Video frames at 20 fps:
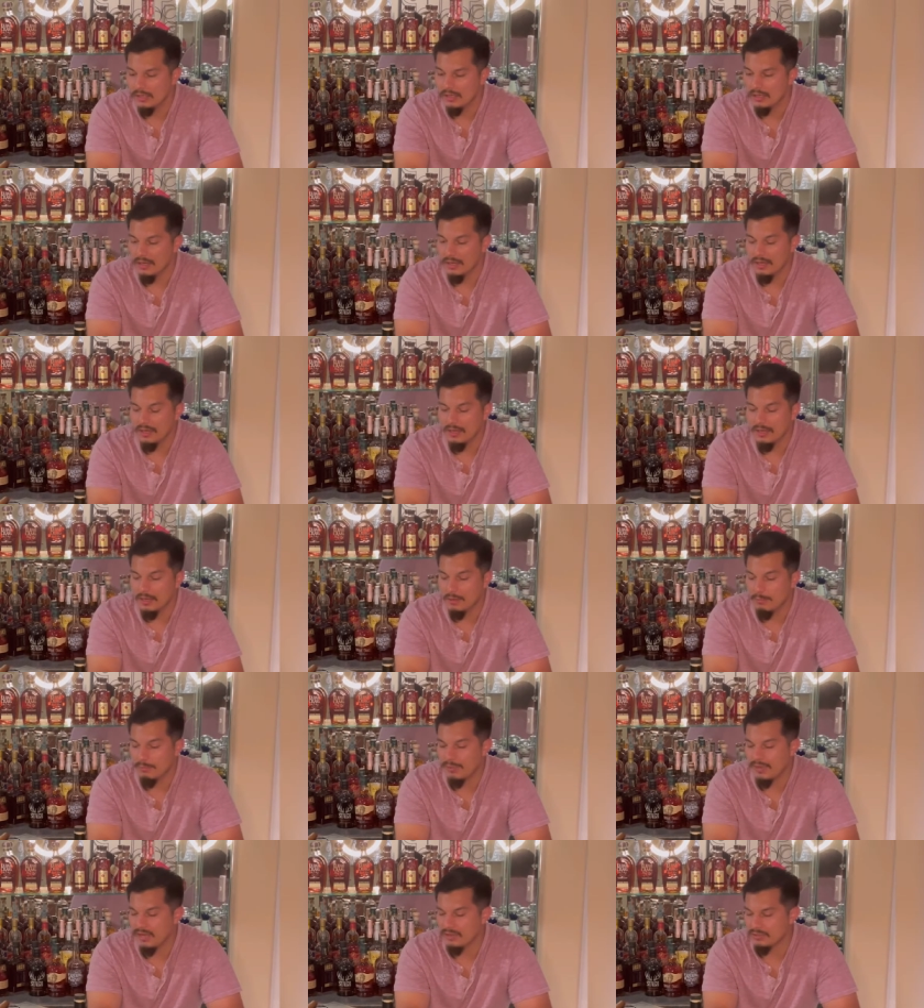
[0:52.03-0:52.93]
Uh,
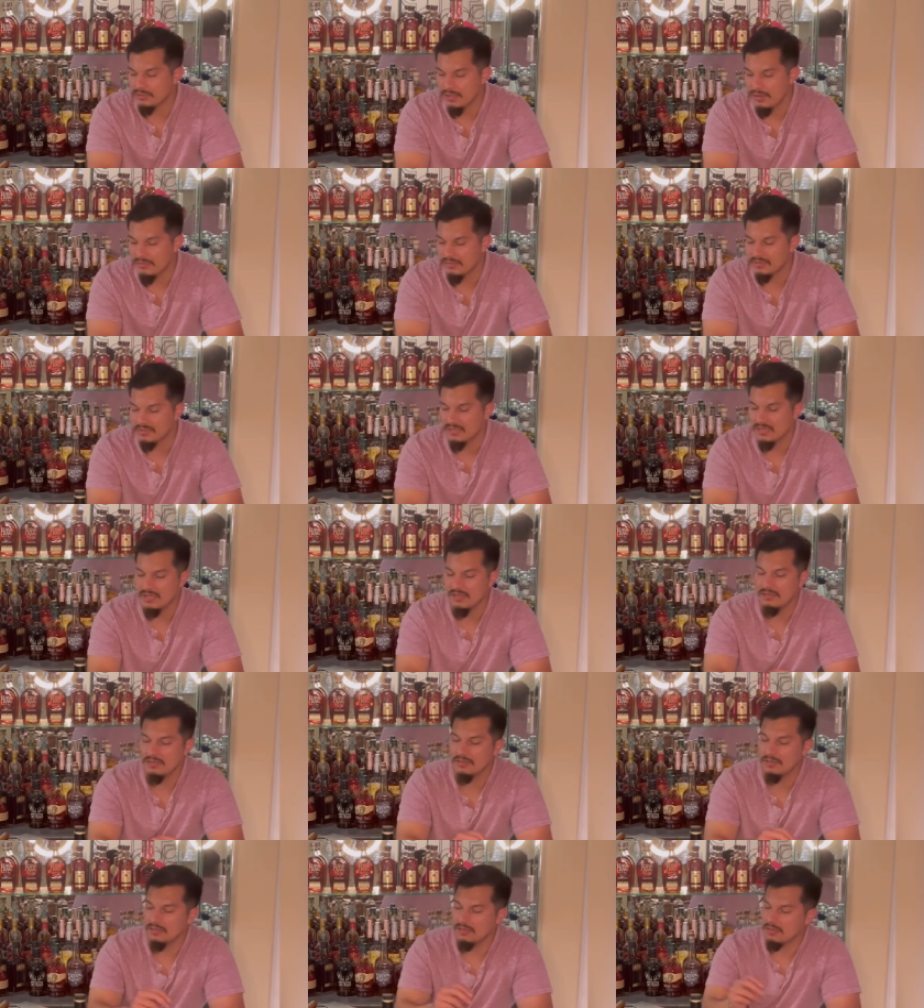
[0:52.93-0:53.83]
batch
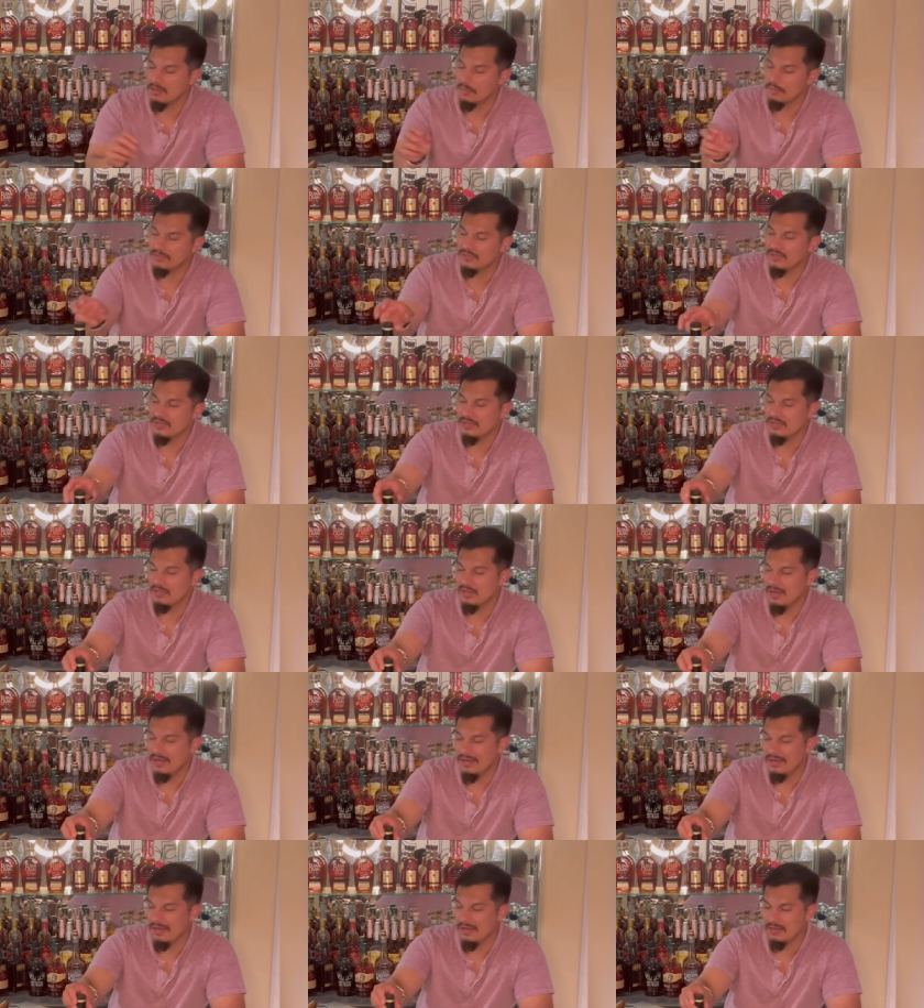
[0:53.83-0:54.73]
17 comes in
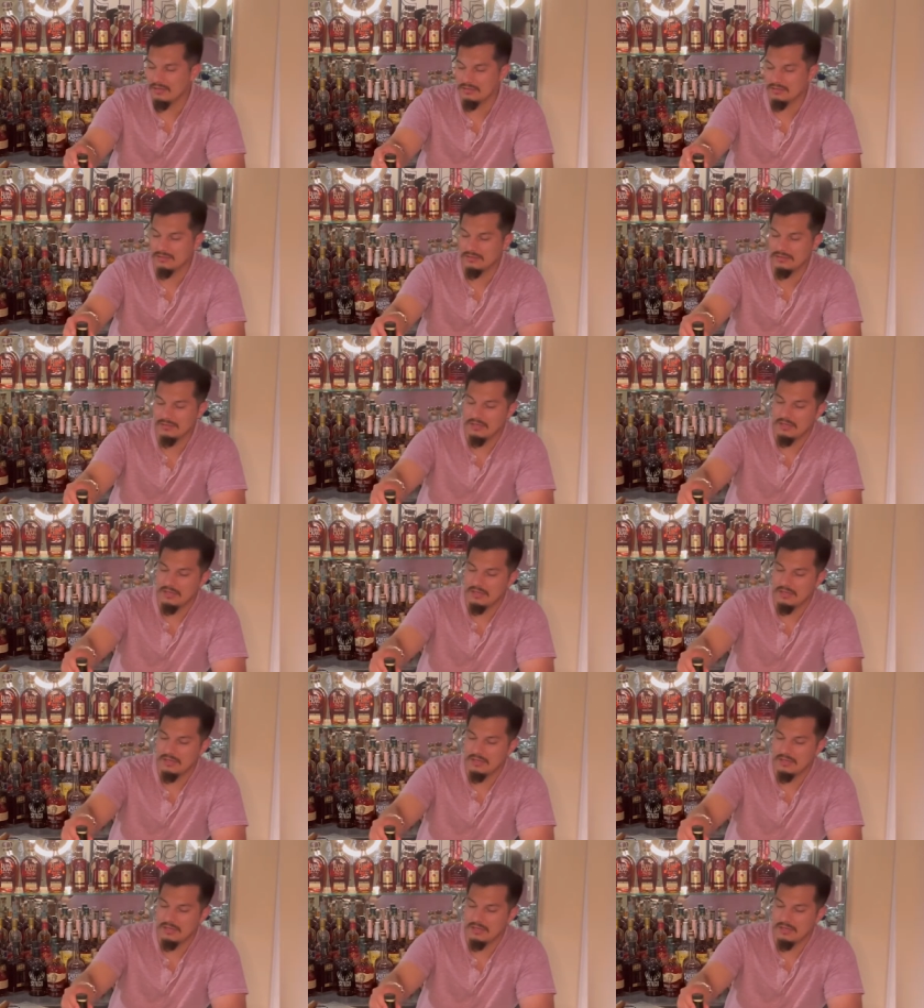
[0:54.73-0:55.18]
at,